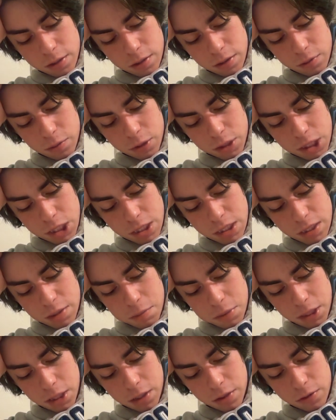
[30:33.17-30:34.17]
in which to
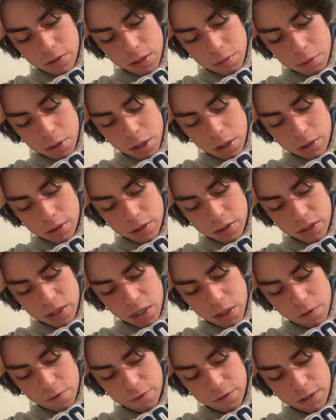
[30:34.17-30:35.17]
stimulate your subconscious
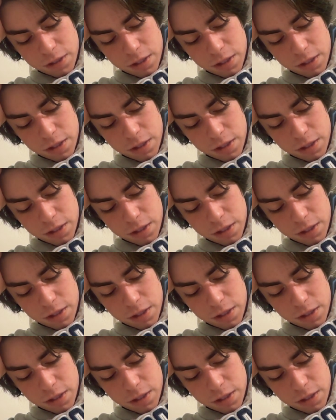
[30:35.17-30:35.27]
selves